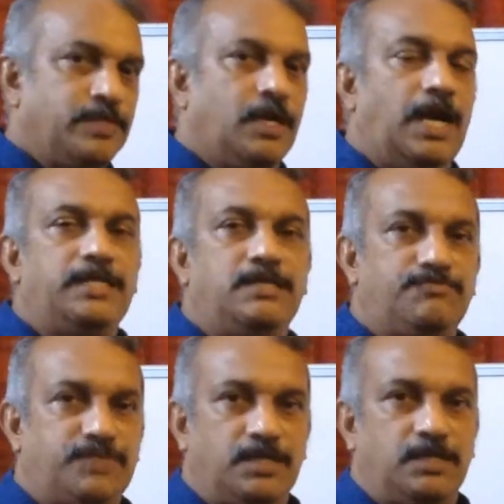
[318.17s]
And
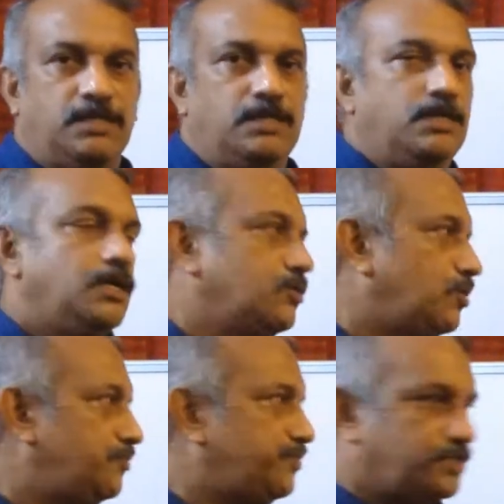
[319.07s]
if the
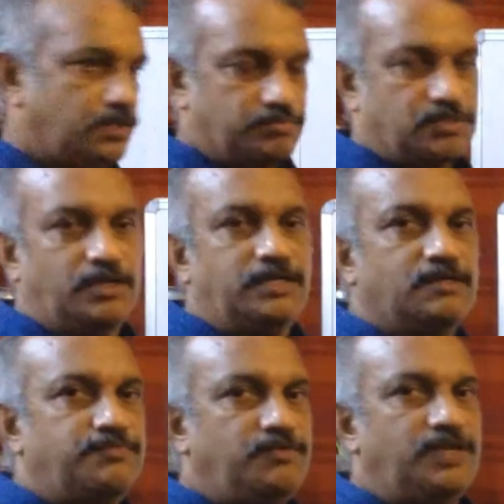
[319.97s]
coefficient of square
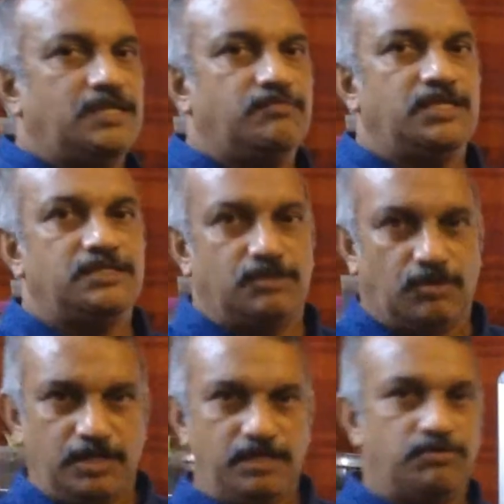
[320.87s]
of the variable is
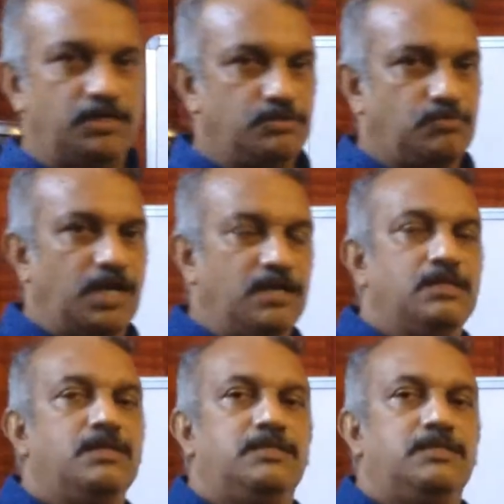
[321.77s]
not equal to 1,